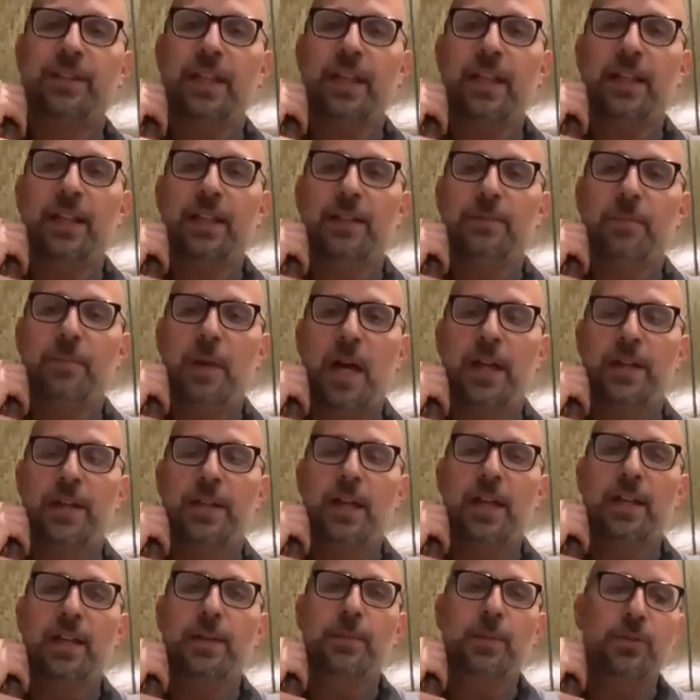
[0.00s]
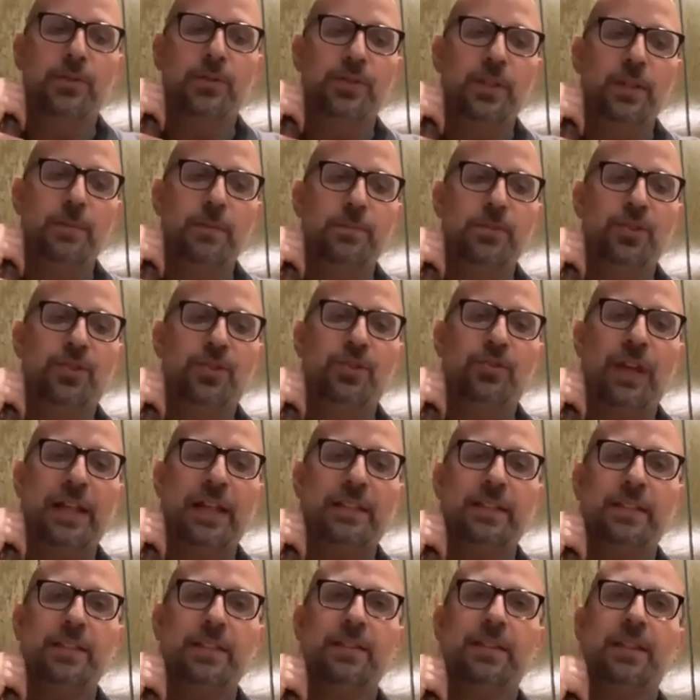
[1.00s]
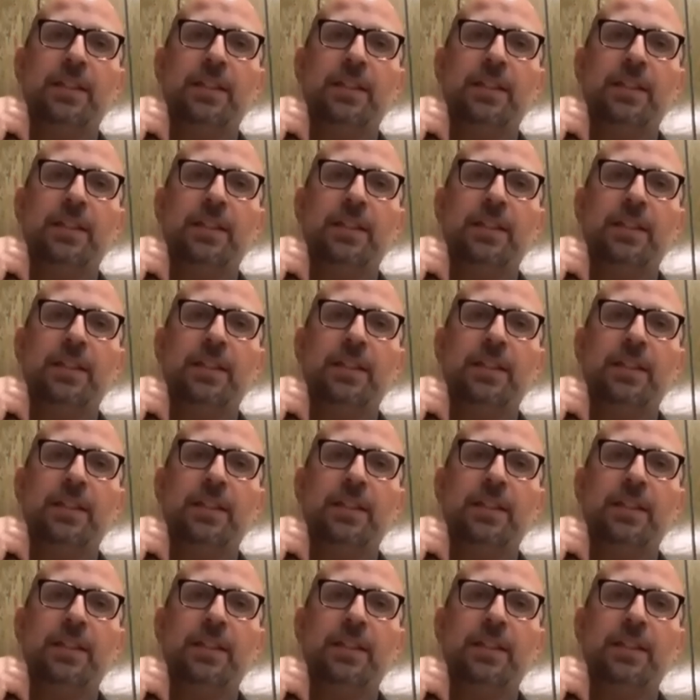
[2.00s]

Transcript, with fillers: in mahayana buddhism stresses